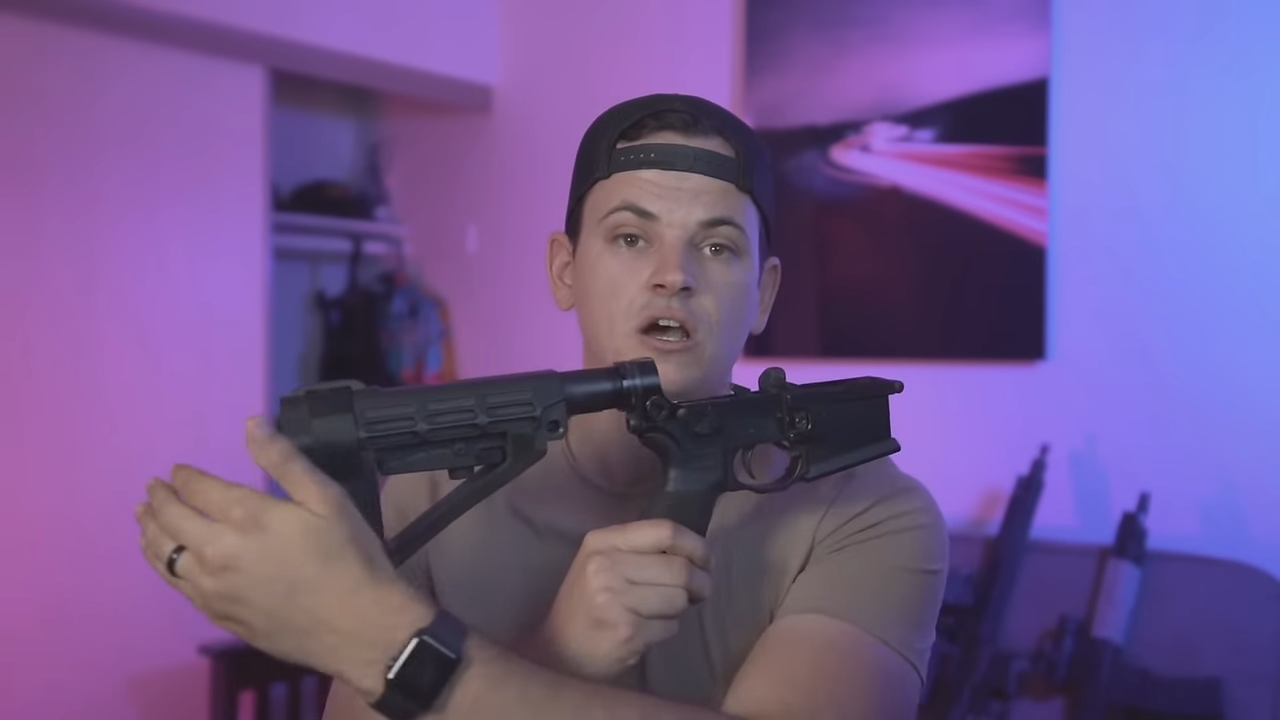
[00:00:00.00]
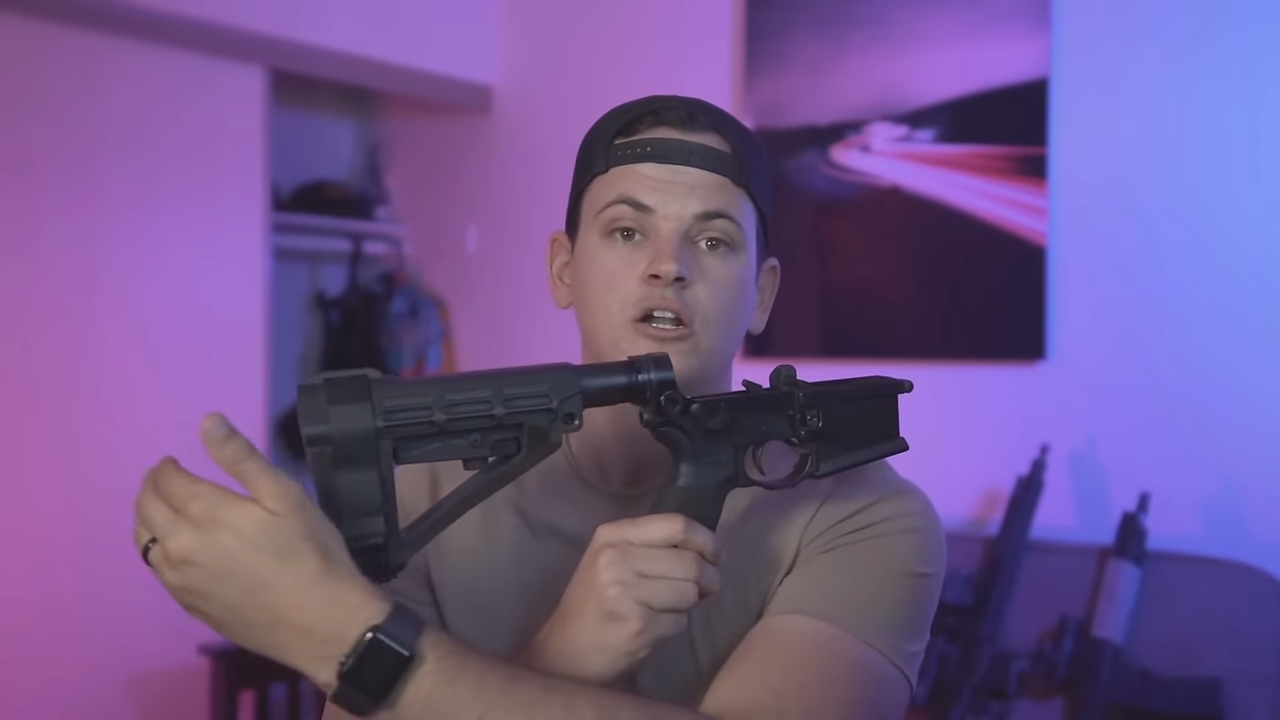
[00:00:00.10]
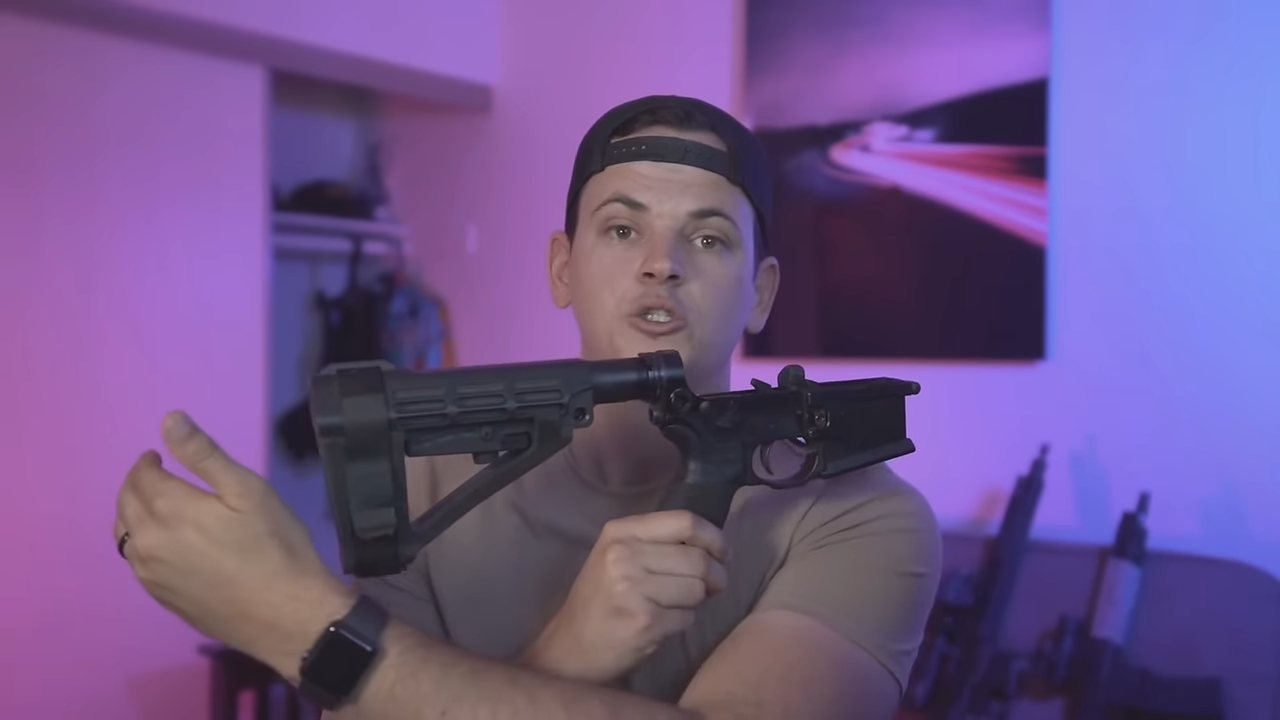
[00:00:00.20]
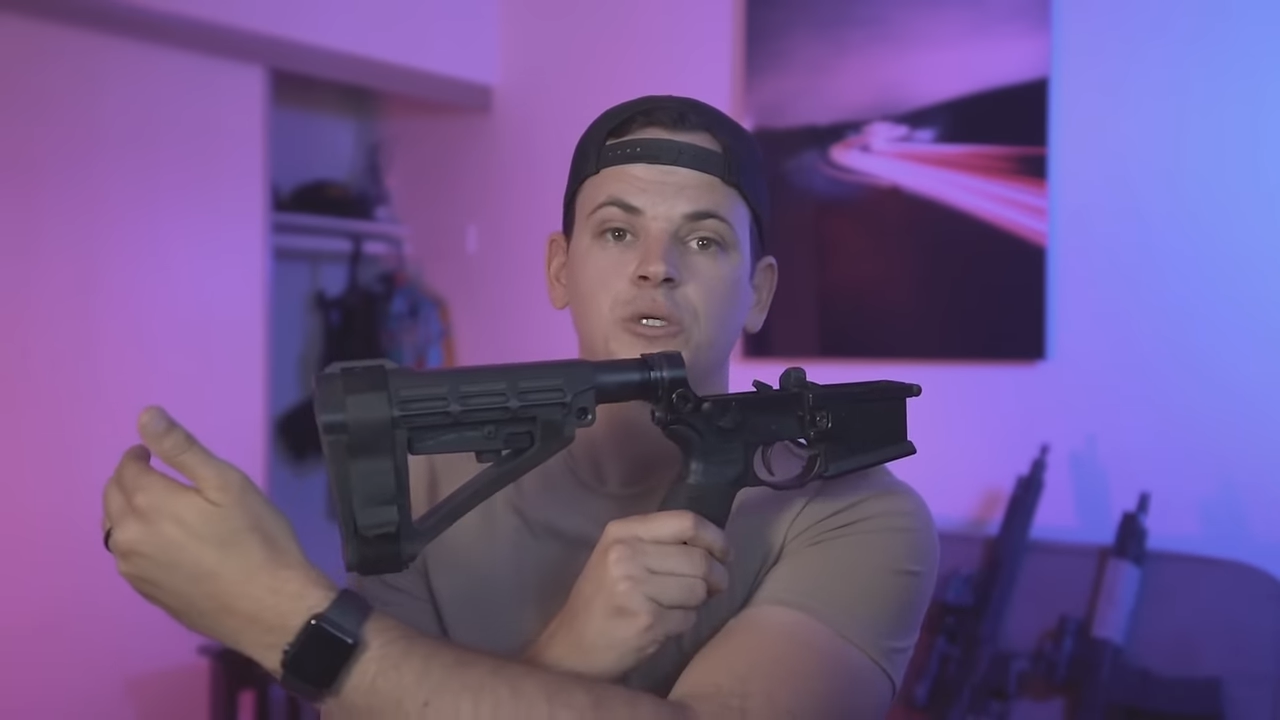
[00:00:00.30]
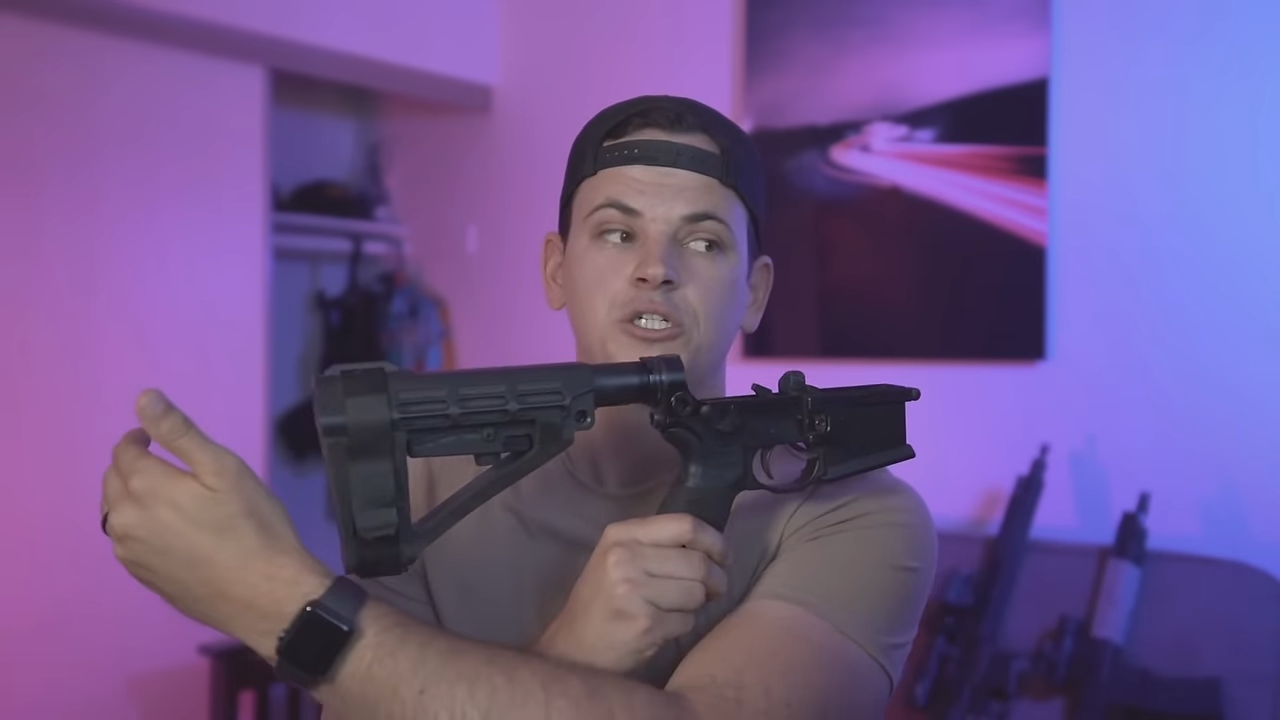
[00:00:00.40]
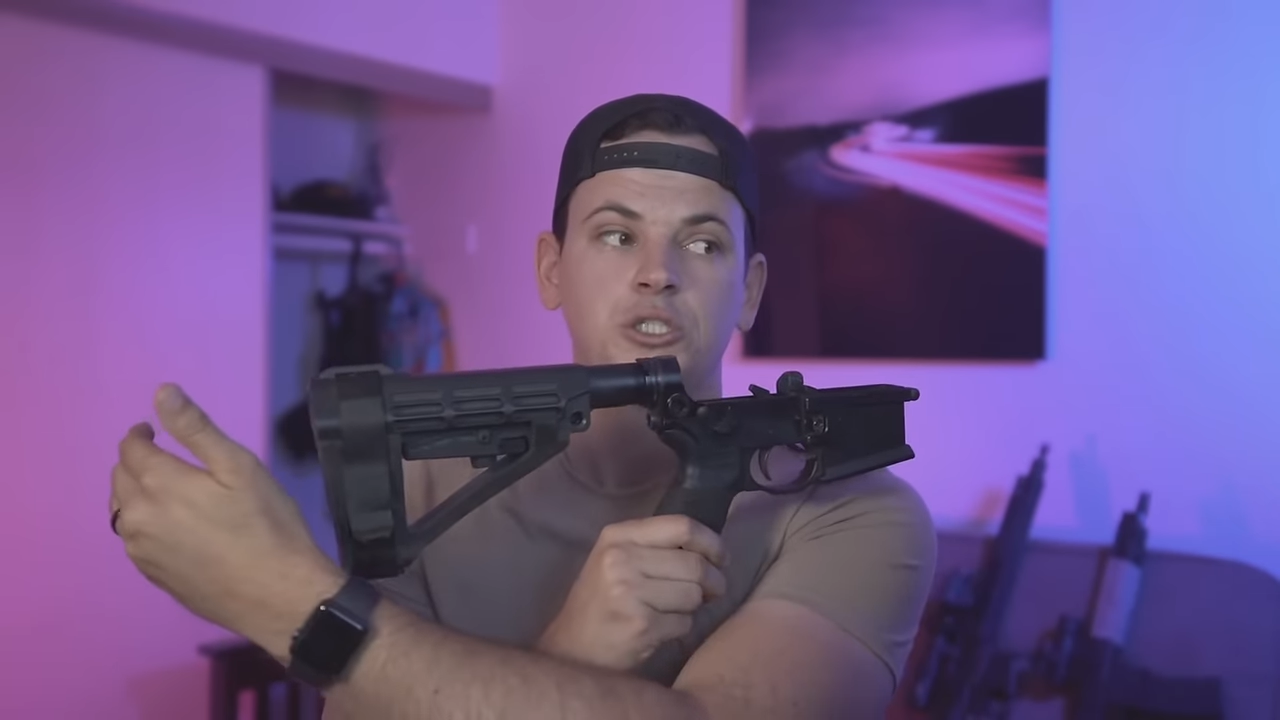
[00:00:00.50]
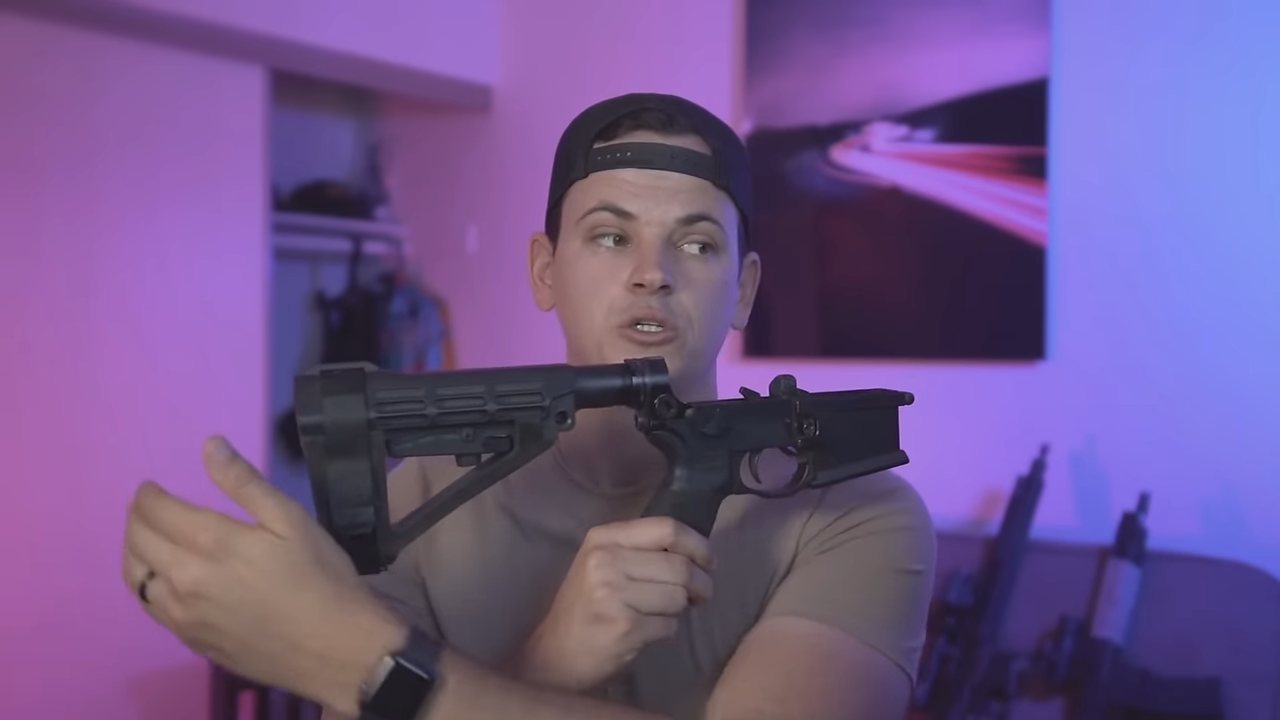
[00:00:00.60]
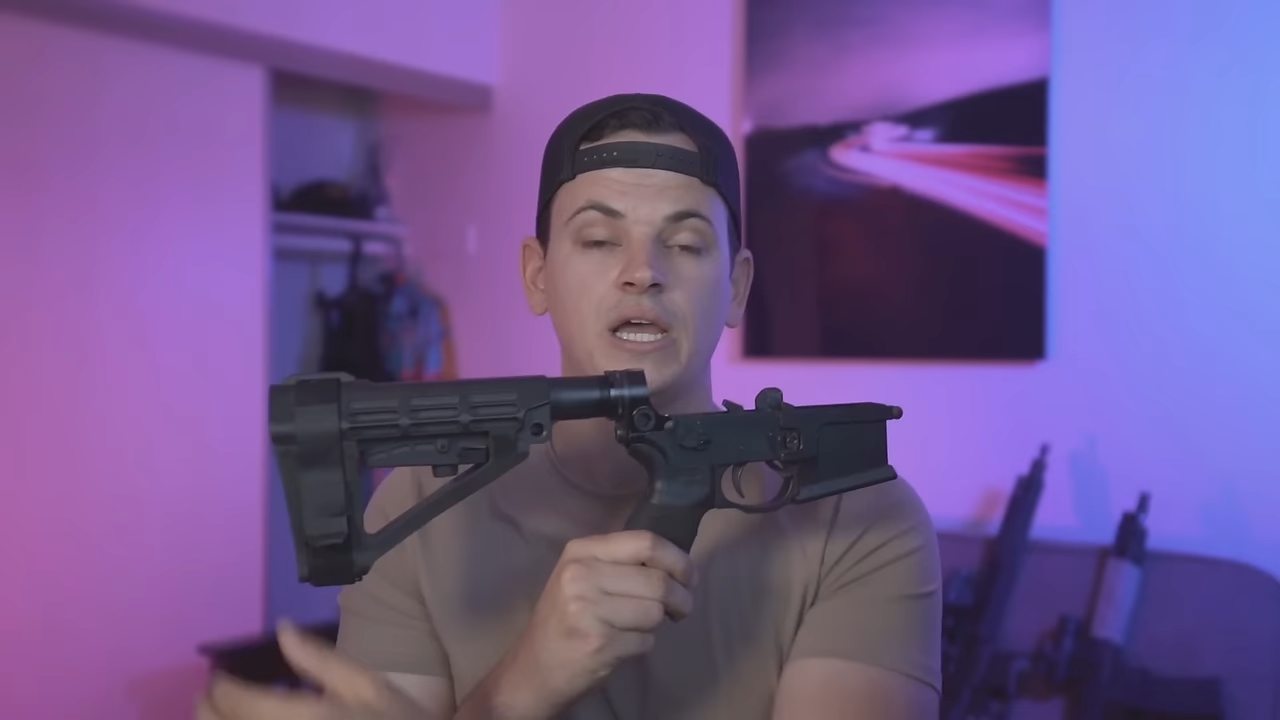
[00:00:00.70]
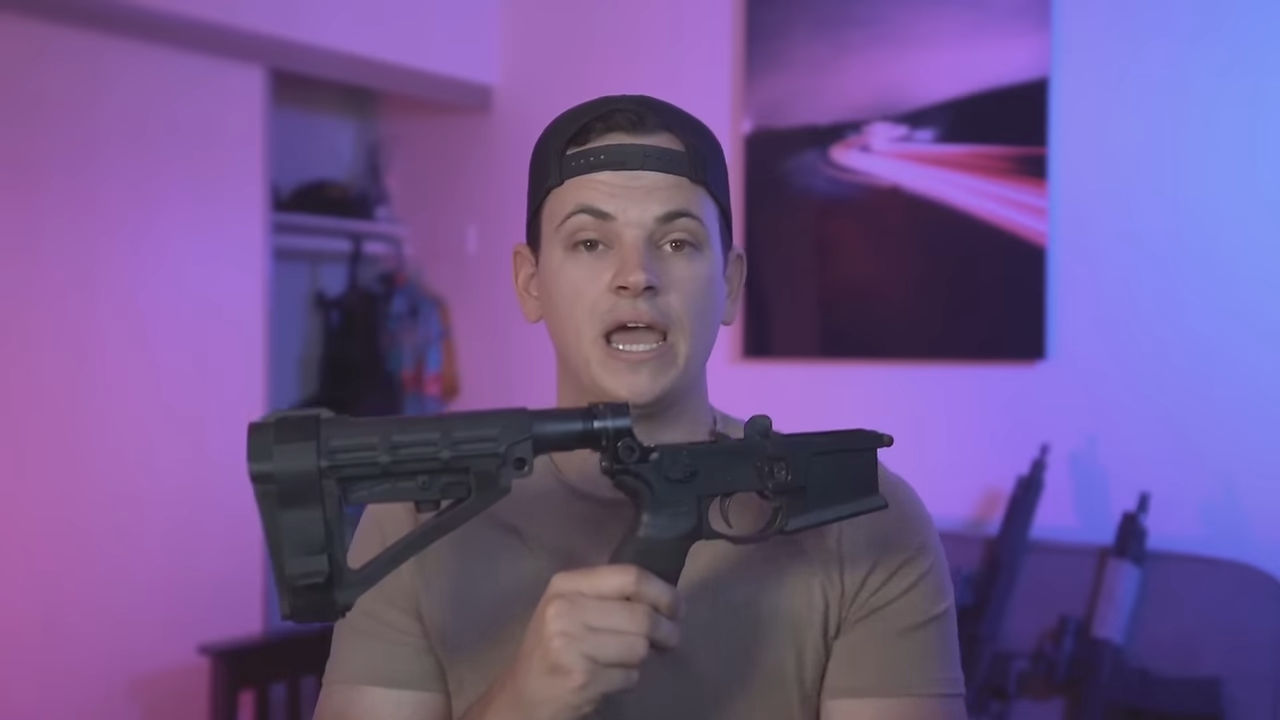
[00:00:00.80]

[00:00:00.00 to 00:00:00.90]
on a traditional